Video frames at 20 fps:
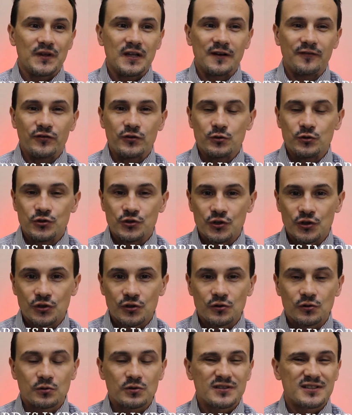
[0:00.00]
If you
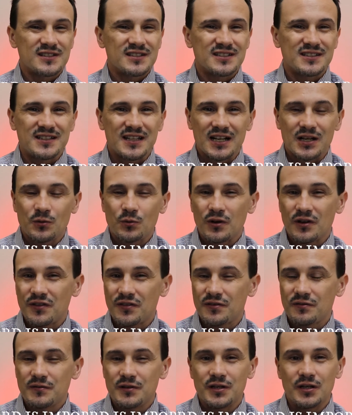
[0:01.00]
do, stick
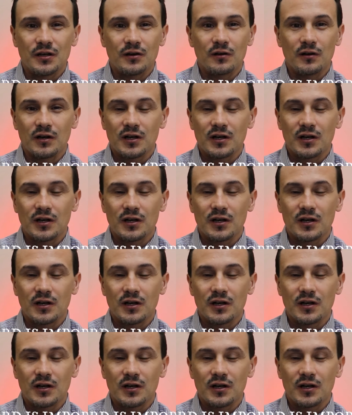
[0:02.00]
with, you know,